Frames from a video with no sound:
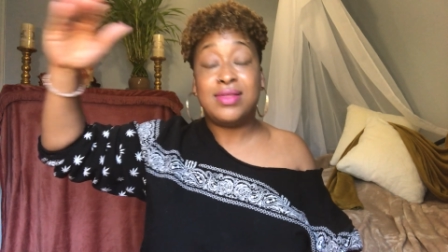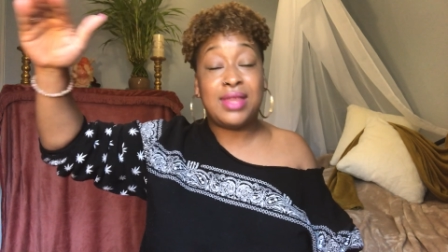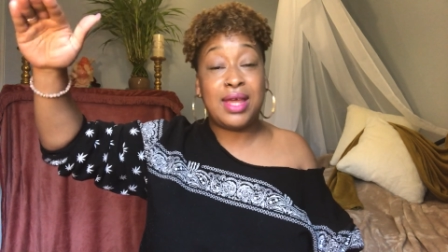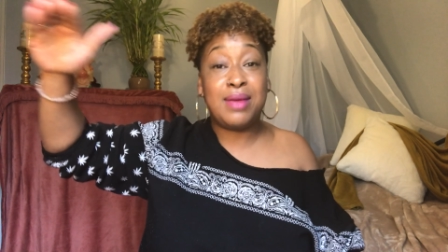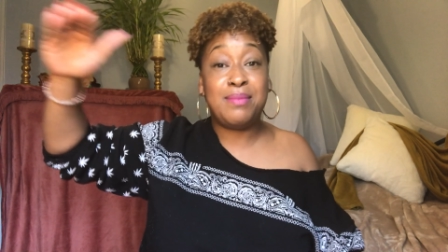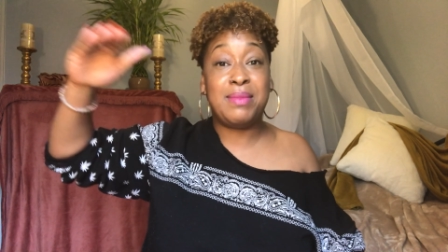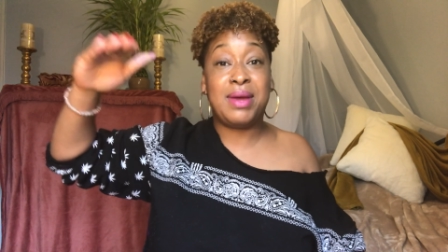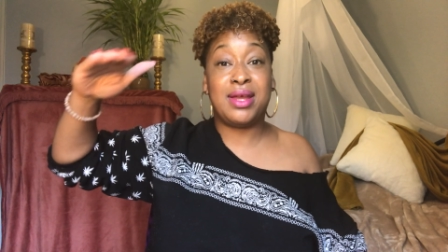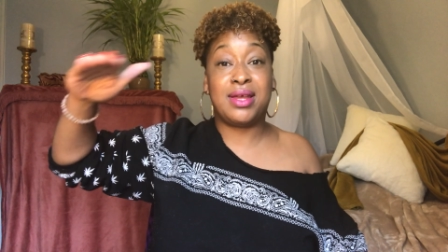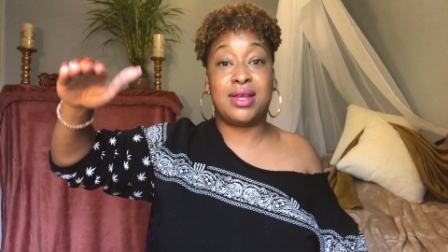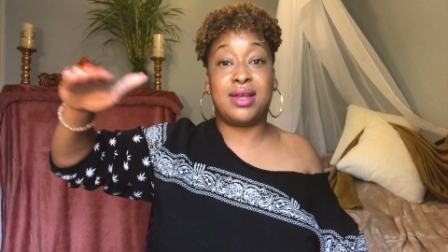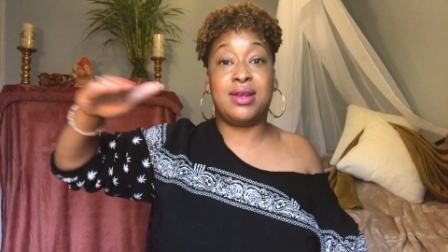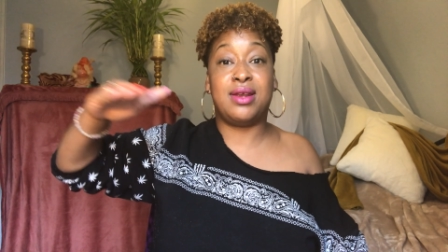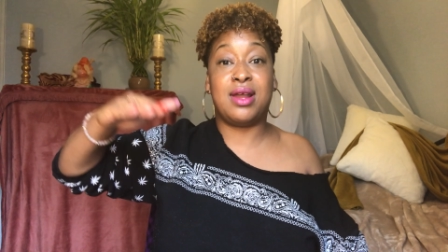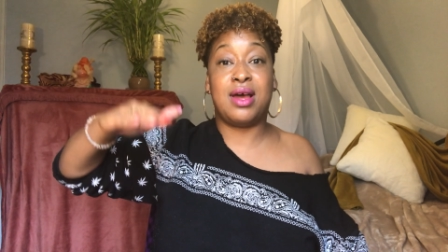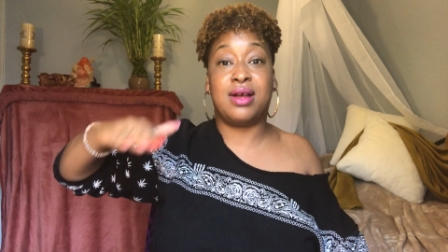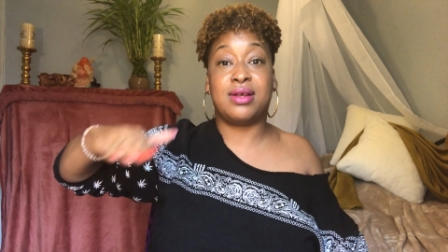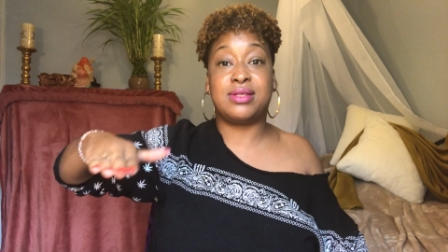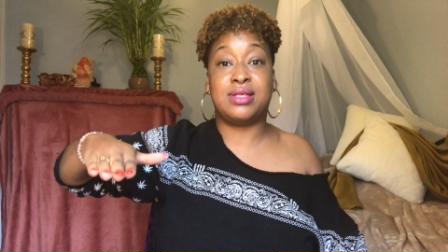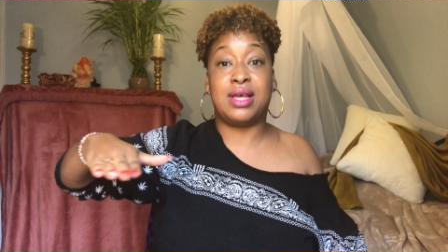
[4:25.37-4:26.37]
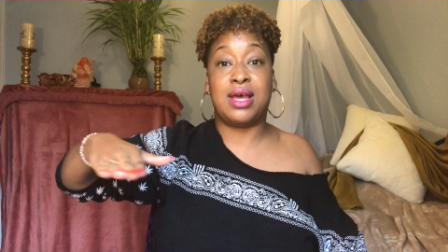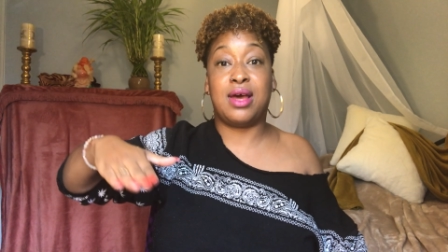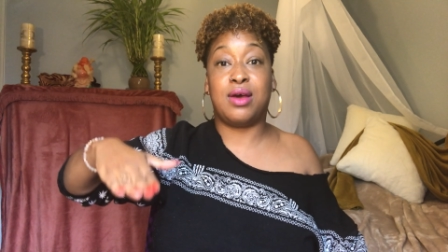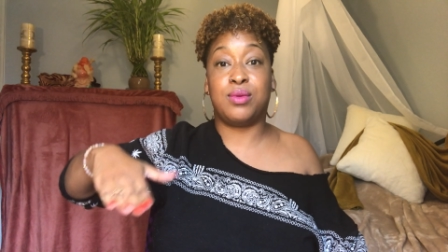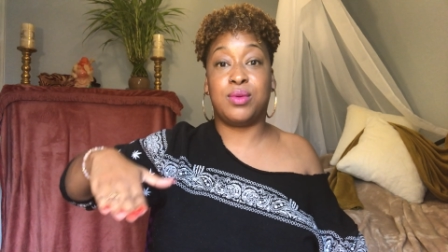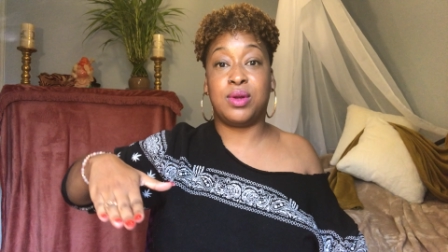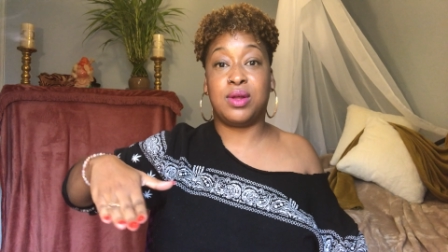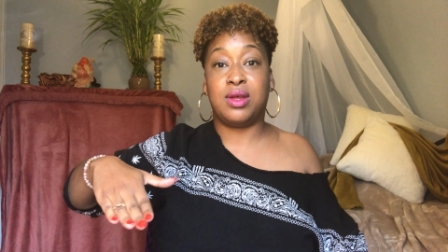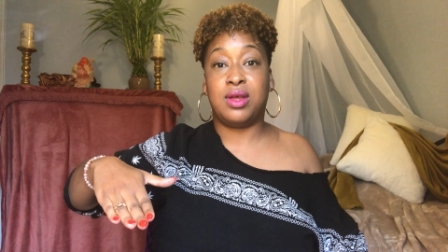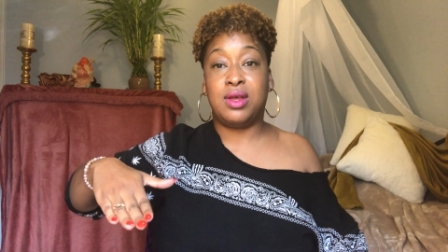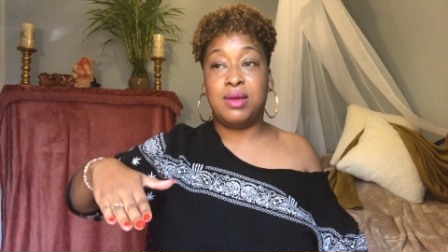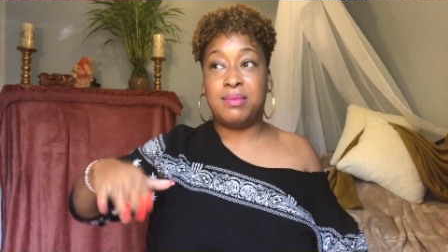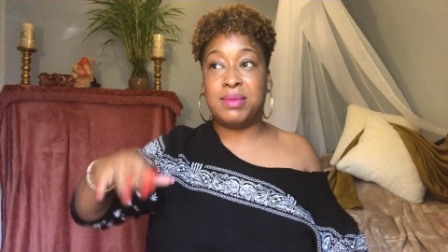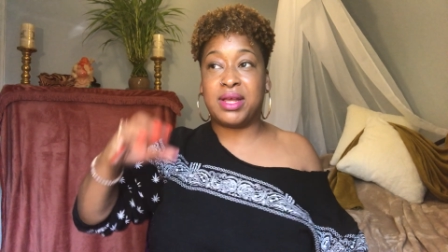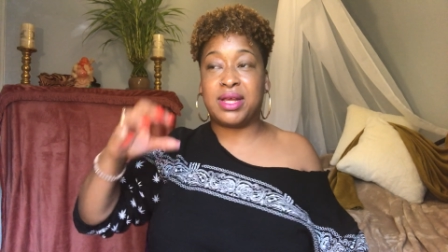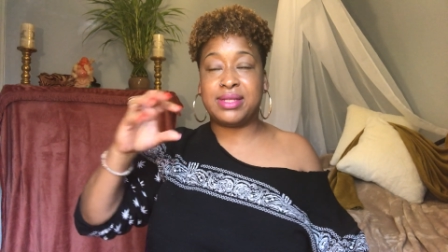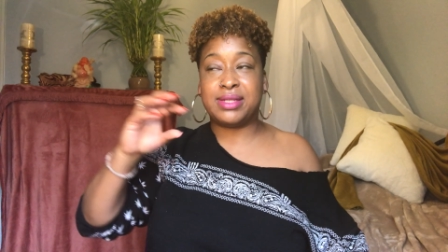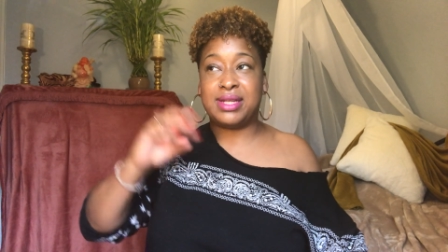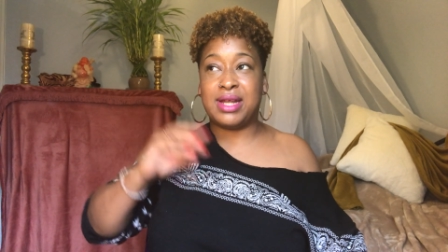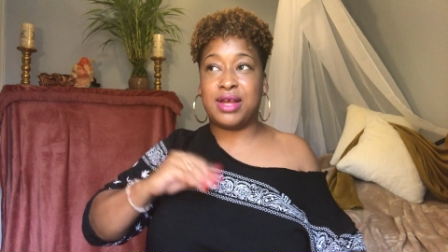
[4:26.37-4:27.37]
they might get knocked down
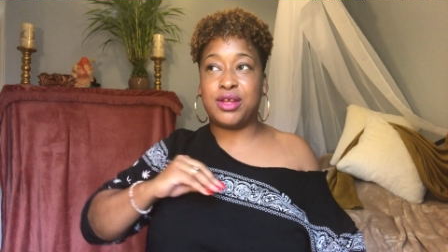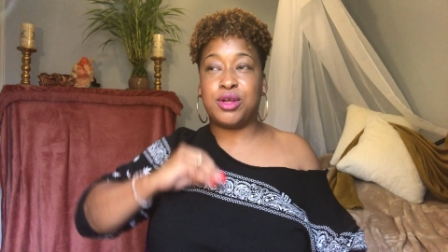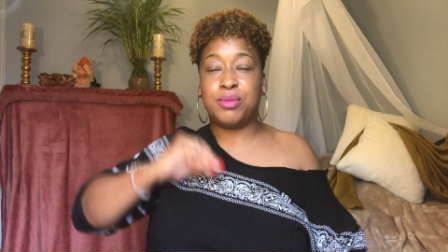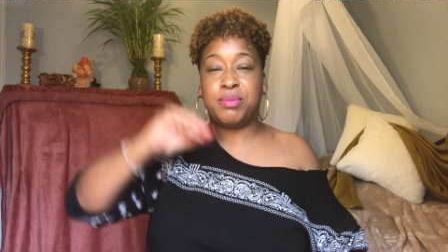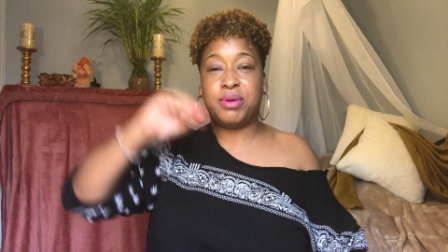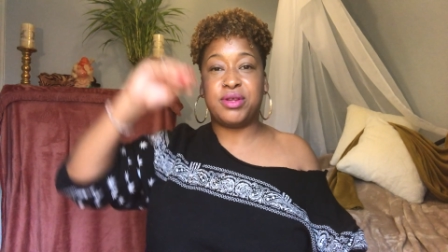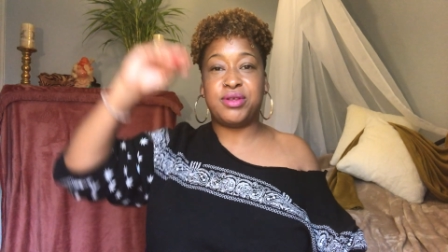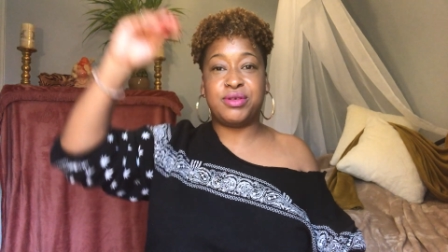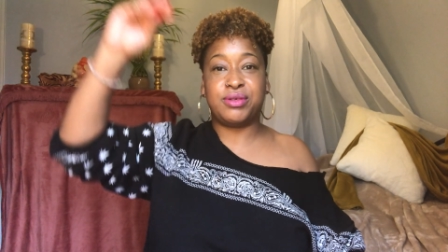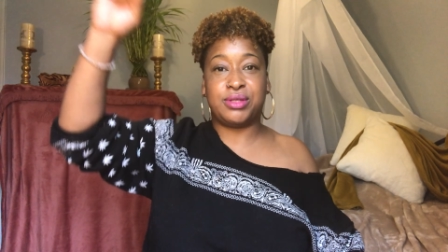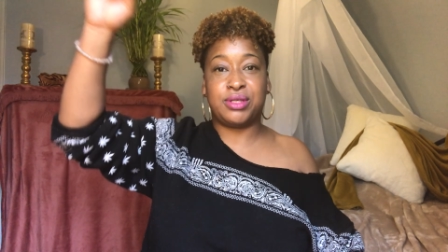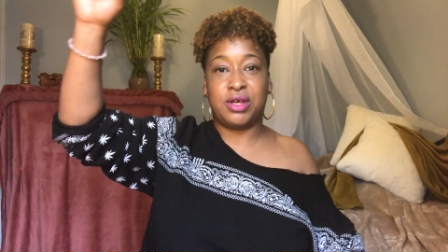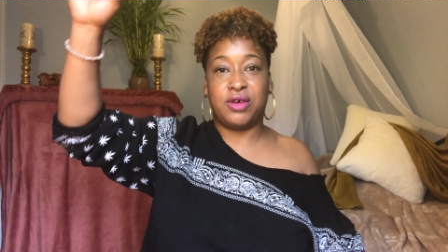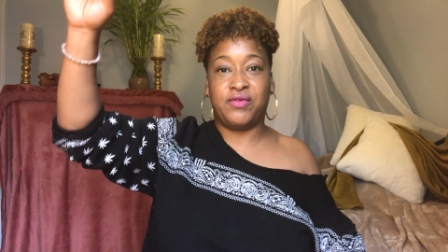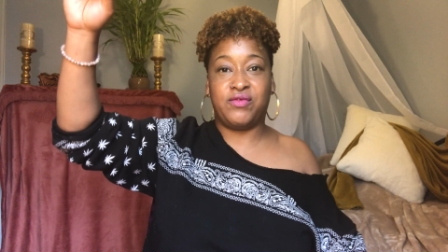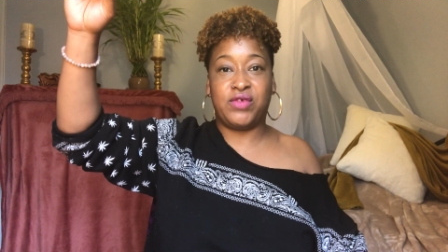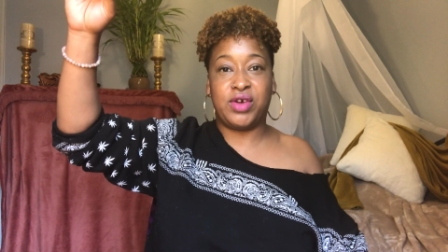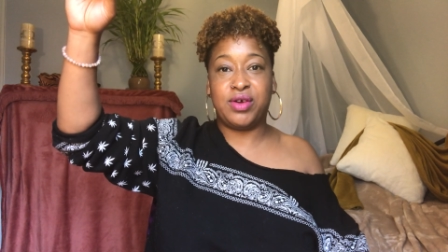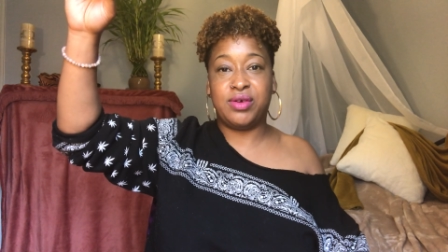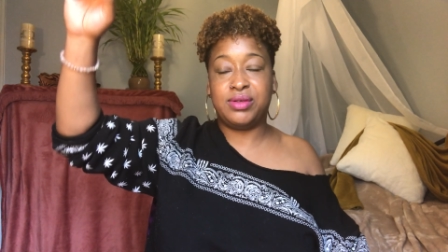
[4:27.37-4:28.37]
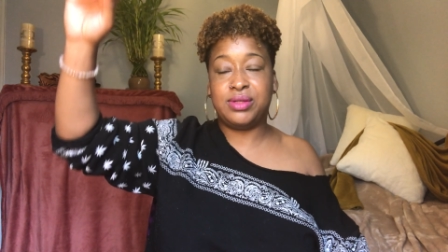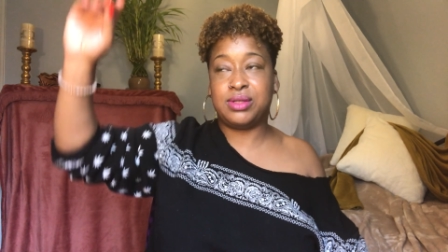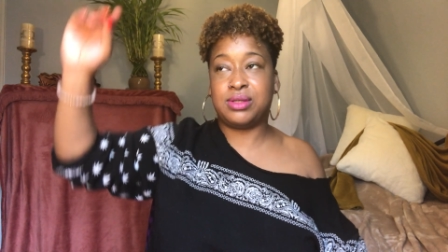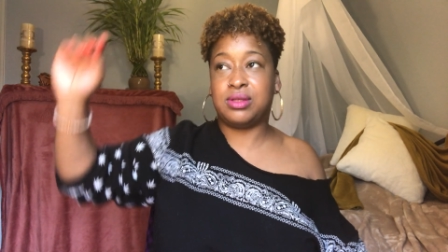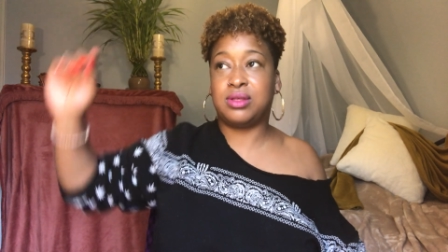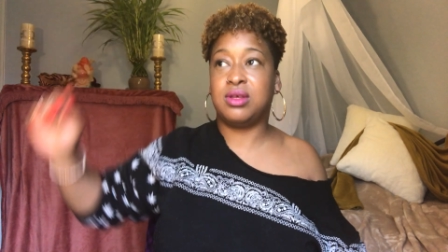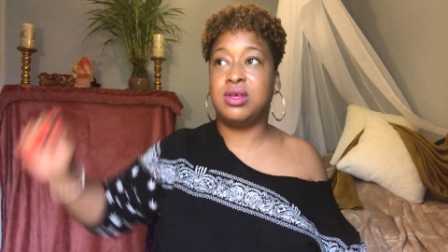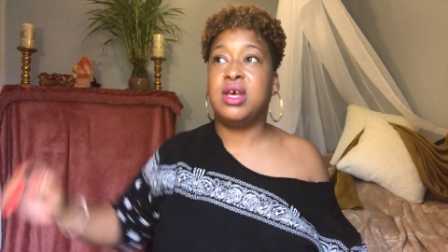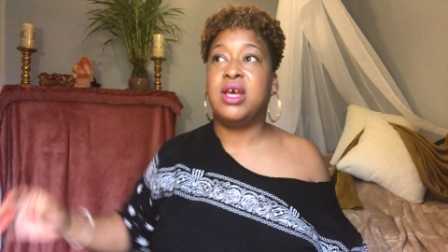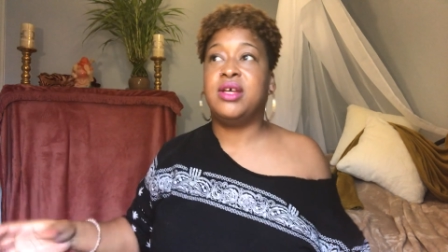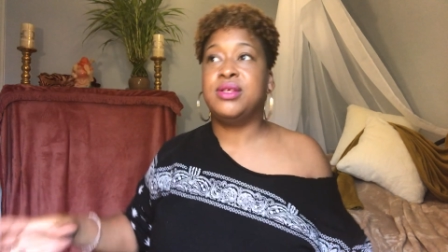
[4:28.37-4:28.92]
because now you're putting yourself first.